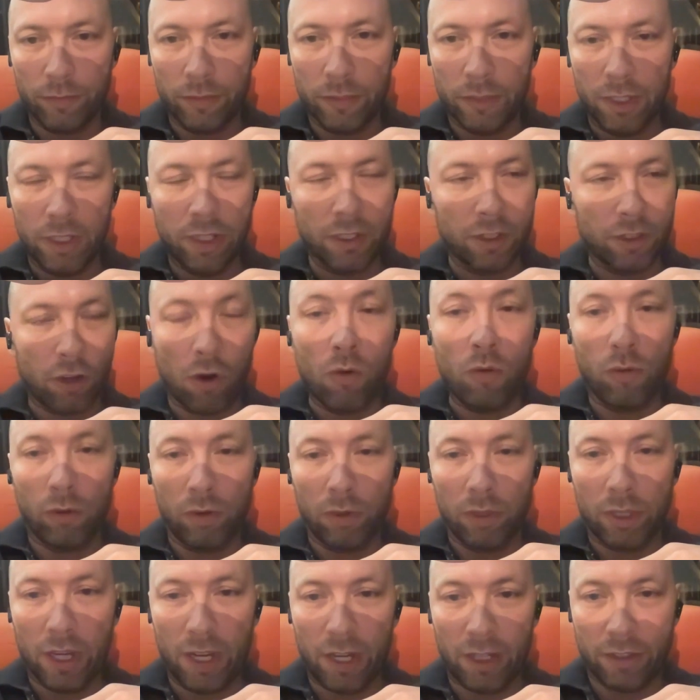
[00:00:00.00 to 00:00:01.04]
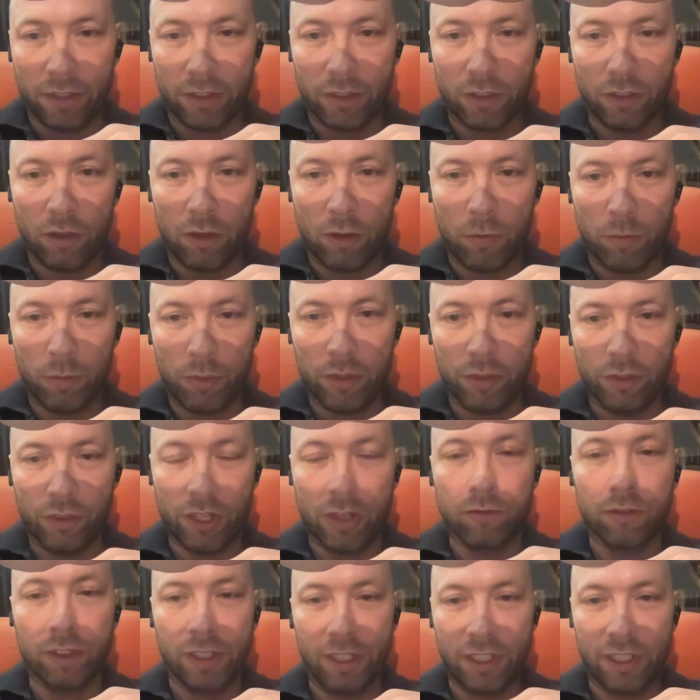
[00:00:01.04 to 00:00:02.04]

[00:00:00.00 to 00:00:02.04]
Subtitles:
goal at the top generally